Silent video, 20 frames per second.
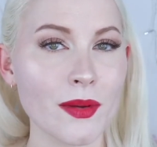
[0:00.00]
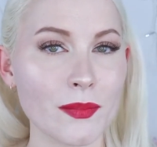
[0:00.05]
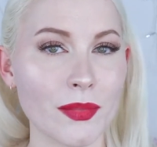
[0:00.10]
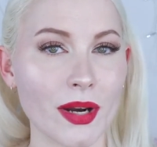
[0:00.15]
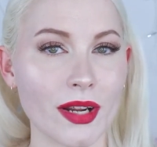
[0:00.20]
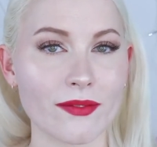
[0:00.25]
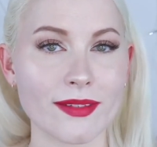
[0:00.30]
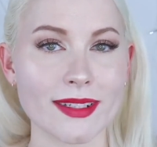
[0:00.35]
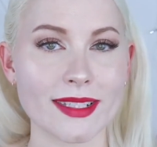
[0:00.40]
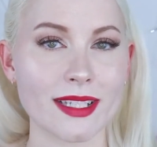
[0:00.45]

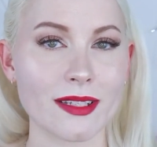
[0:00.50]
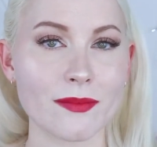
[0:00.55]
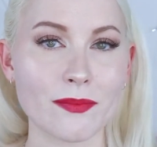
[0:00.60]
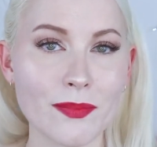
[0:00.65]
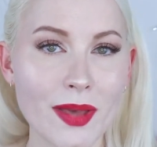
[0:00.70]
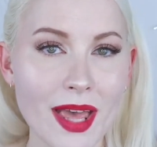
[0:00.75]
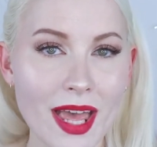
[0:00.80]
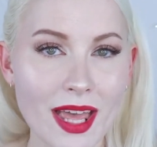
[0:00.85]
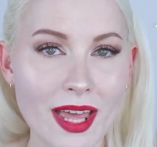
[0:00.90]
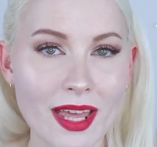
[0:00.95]
breakfast in
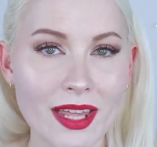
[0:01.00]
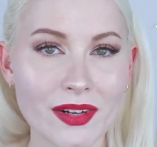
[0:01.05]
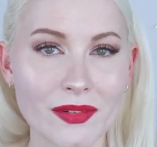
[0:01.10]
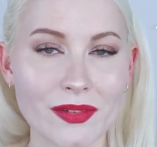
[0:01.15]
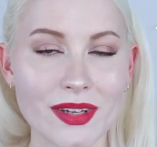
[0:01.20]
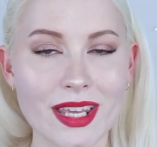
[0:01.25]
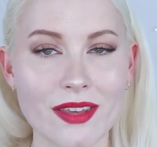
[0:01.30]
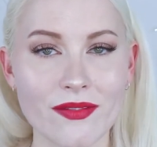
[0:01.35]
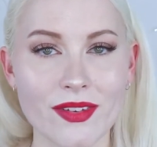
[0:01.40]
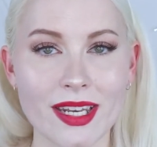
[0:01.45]
bed
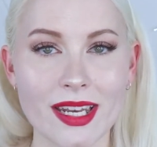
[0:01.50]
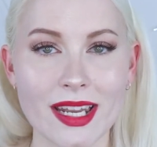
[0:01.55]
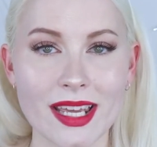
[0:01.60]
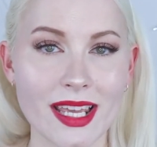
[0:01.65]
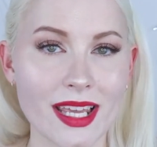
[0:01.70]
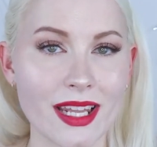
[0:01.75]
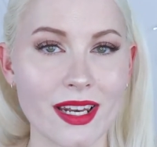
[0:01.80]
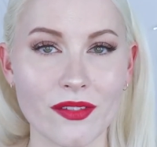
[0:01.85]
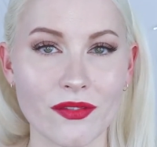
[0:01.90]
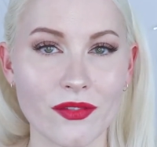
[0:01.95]
or even
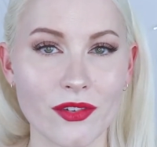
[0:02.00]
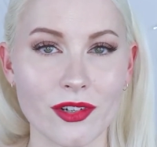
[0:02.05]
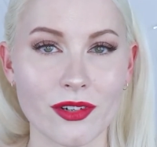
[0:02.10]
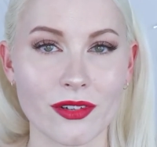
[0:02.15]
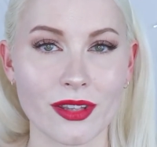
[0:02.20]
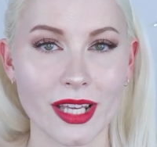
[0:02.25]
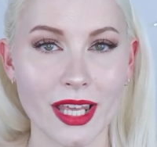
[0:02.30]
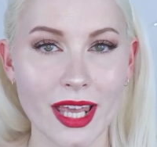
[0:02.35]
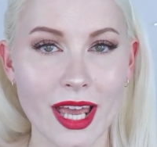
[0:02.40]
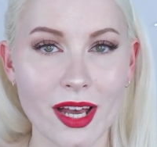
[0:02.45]
eating food
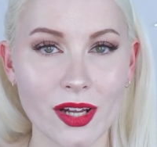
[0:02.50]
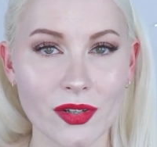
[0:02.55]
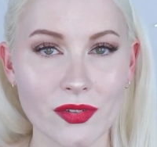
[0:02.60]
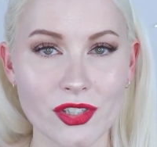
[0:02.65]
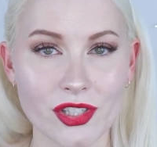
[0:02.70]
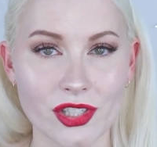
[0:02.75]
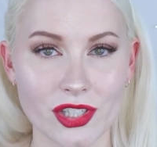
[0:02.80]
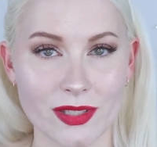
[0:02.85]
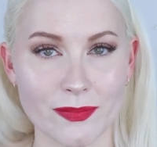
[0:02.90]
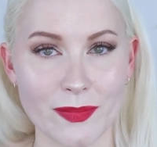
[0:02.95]
on the
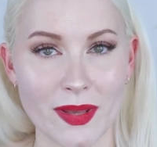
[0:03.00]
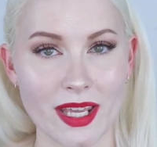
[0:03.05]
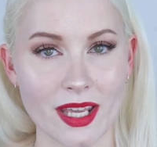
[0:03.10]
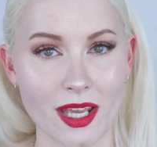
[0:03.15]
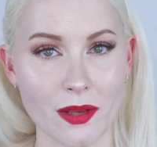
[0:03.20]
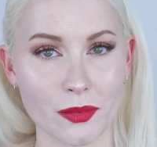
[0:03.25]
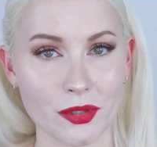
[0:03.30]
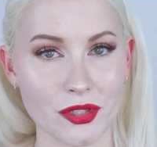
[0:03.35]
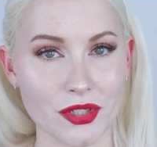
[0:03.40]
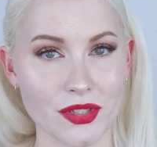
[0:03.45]
couch, just being
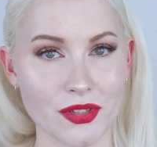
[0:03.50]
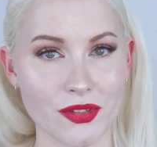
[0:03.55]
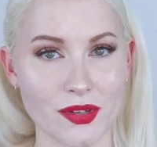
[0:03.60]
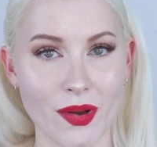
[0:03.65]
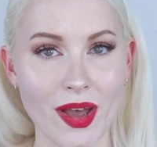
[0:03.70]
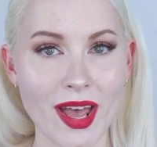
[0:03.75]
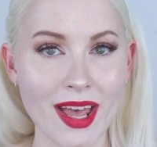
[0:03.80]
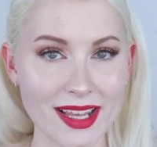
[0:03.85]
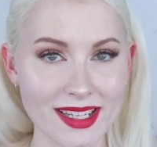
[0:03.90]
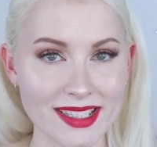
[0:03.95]
able
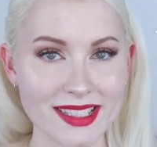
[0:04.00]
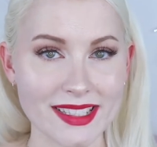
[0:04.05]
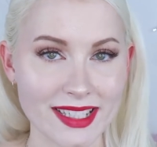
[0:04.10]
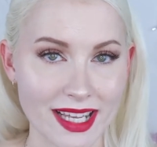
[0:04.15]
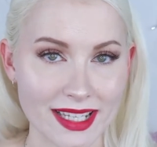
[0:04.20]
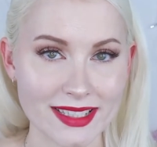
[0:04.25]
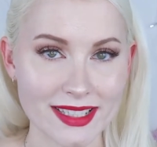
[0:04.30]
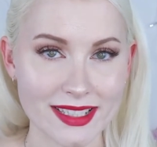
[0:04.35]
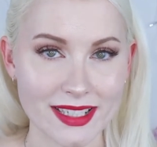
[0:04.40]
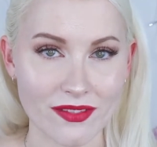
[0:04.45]
to
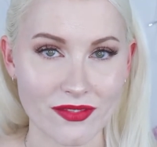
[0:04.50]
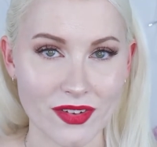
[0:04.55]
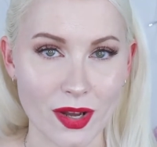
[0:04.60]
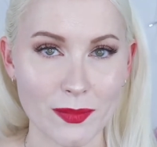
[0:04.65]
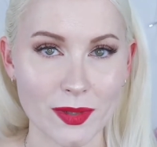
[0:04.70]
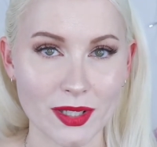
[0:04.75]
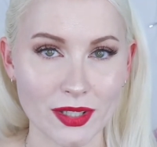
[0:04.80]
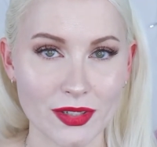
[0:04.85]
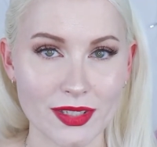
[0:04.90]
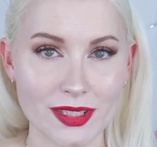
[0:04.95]
set stuff
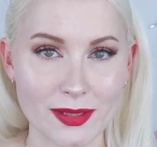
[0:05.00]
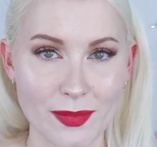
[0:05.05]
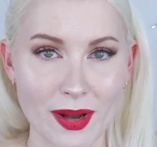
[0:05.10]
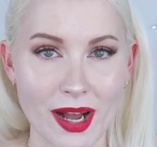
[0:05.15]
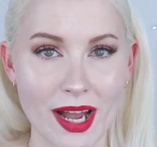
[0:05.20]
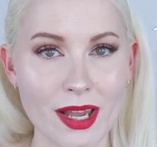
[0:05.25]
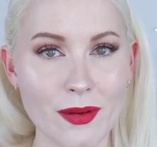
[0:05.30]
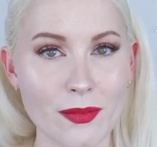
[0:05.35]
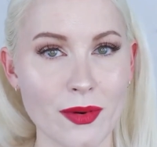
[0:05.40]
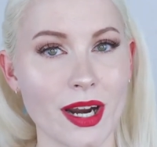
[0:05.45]
up close
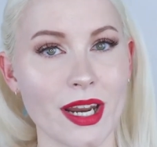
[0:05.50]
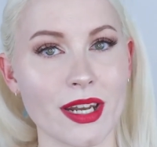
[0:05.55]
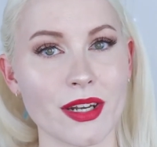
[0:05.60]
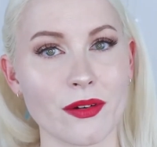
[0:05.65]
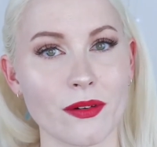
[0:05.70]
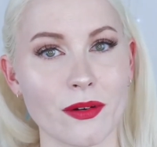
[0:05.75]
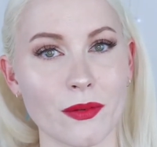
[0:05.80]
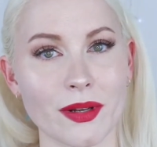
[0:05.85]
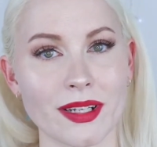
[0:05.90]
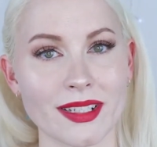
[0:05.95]
by where I
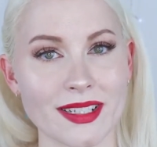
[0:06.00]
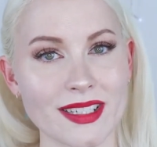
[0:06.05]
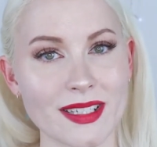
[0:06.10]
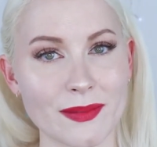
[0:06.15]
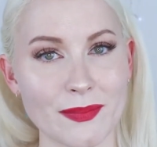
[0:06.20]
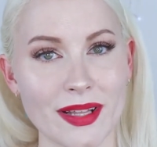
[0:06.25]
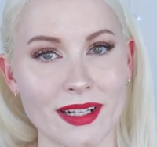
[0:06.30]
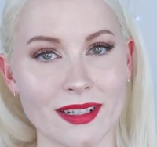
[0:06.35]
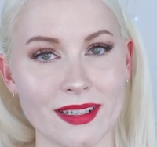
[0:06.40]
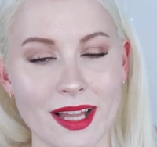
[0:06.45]
knew it wouldn't
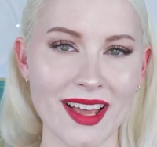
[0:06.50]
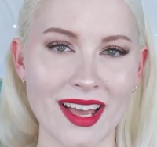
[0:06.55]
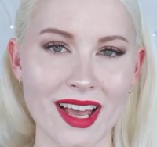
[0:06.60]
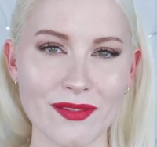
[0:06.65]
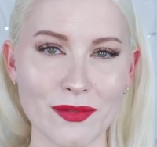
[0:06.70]
spill.